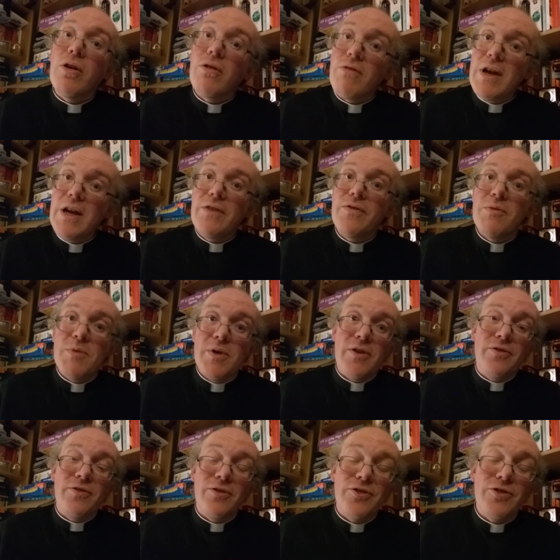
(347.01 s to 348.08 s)
the Greek for
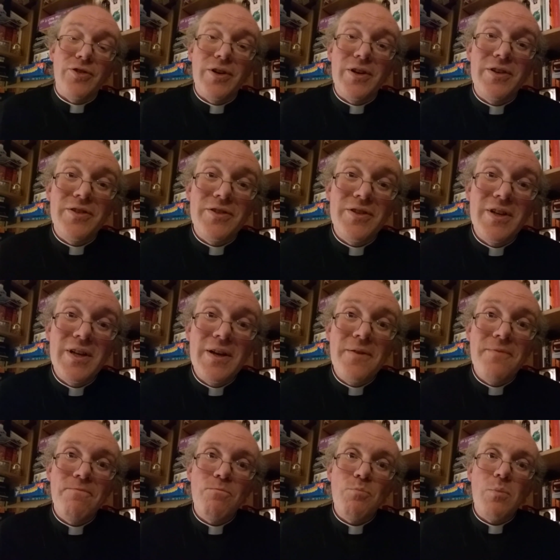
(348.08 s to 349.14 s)
personal choice
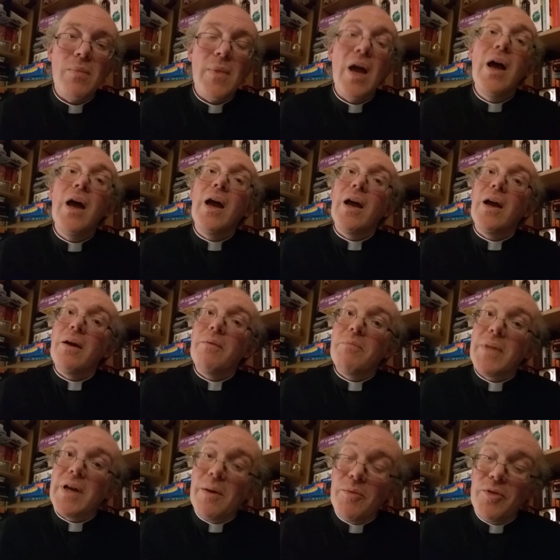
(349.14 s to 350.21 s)

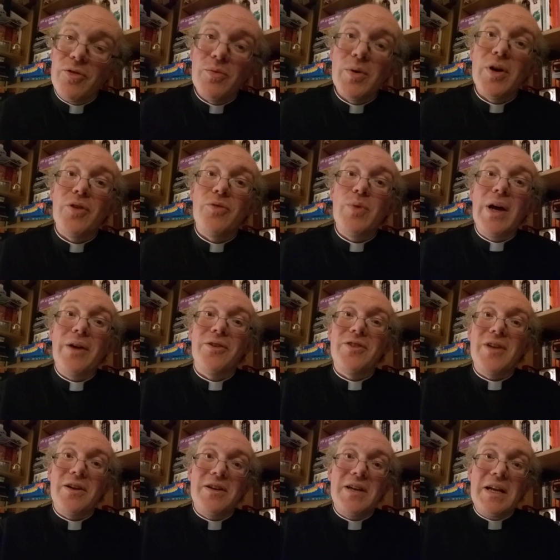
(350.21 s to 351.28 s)
becomes the word we
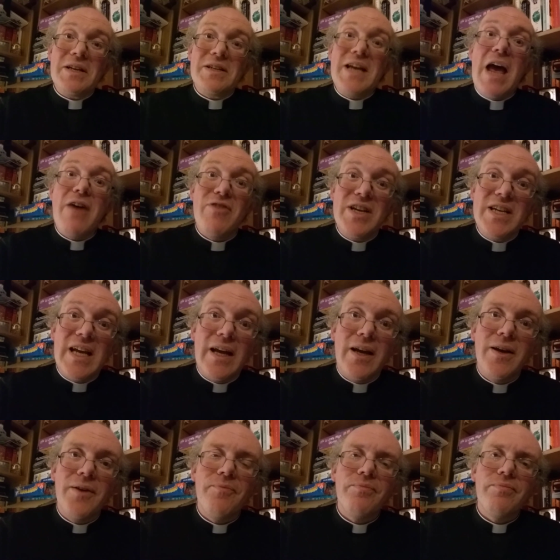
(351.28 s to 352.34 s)
understand today as
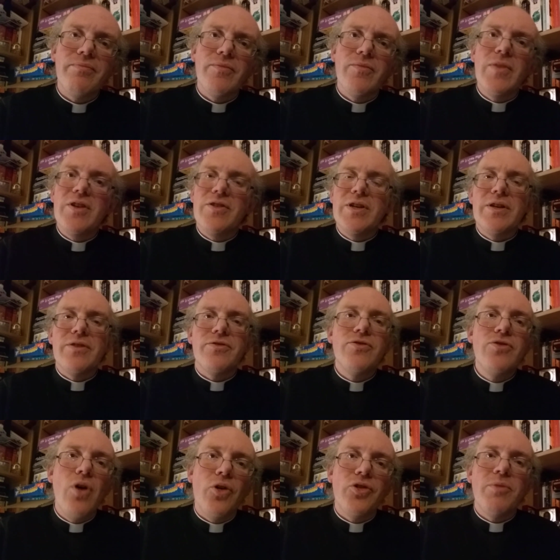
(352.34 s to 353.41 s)
heretic, which is
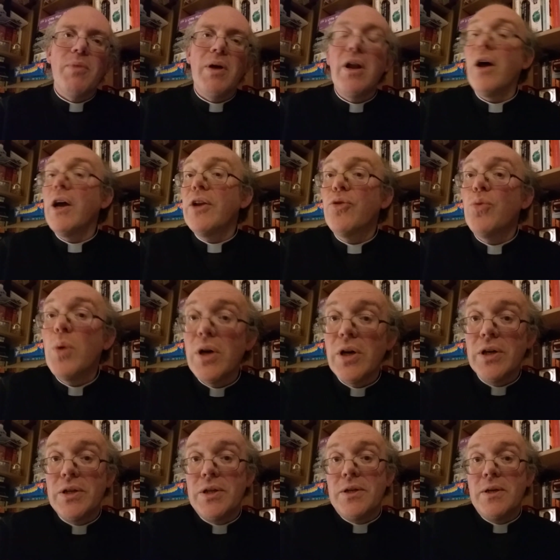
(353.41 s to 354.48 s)
not a polite
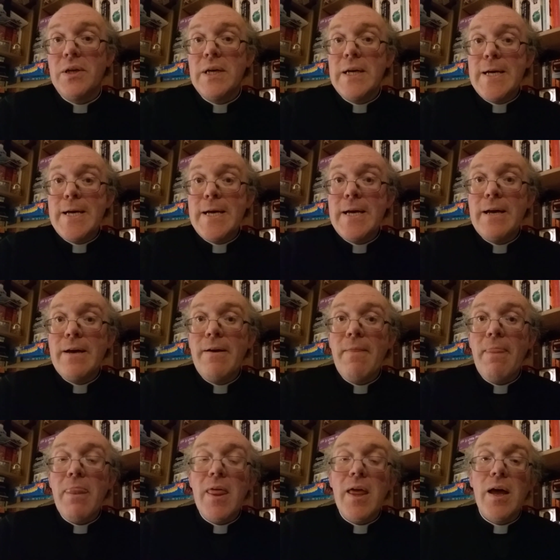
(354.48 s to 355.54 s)
word
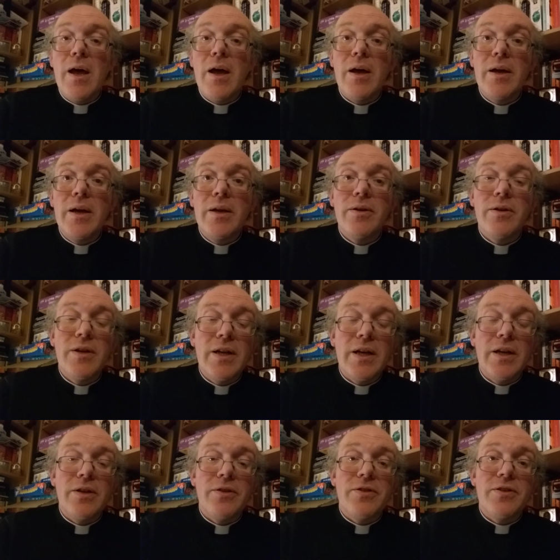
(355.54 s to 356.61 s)
uh, in
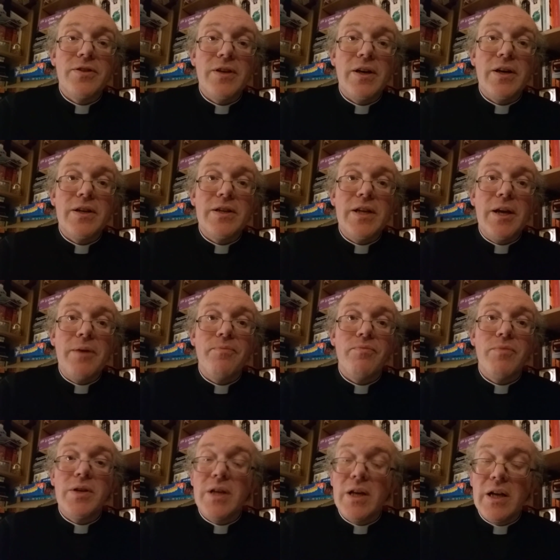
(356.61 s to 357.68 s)
today's society,
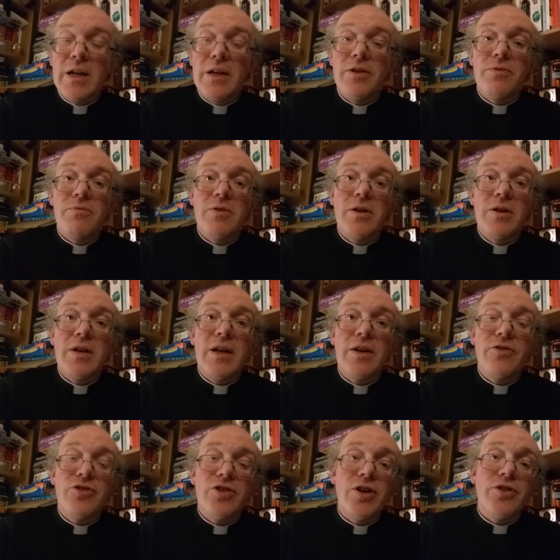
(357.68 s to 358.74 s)
particularly in, a, in
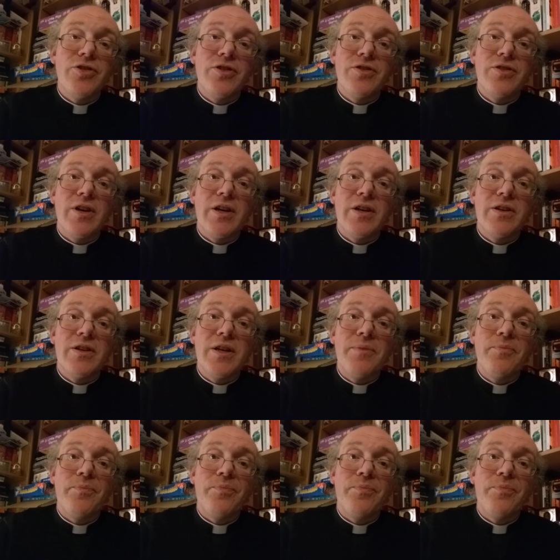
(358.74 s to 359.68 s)
today's church society.